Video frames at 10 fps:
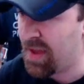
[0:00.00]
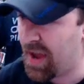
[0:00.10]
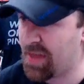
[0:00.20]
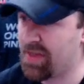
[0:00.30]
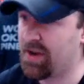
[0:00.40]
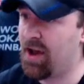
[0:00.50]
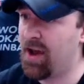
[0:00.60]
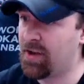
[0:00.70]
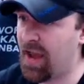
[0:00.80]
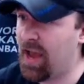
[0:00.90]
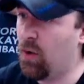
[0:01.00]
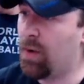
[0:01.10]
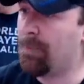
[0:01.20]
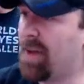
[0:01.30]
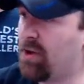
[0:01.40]
And then Han,
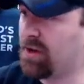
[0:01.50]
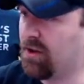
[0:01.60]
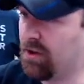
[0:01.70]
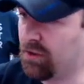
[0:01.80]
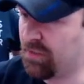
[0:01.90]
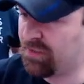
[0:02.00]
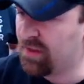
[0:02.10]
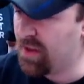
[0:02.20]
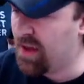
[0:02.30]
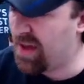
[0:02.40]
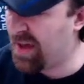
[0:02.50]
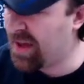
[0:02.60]
Outwit Bounty Hunters, I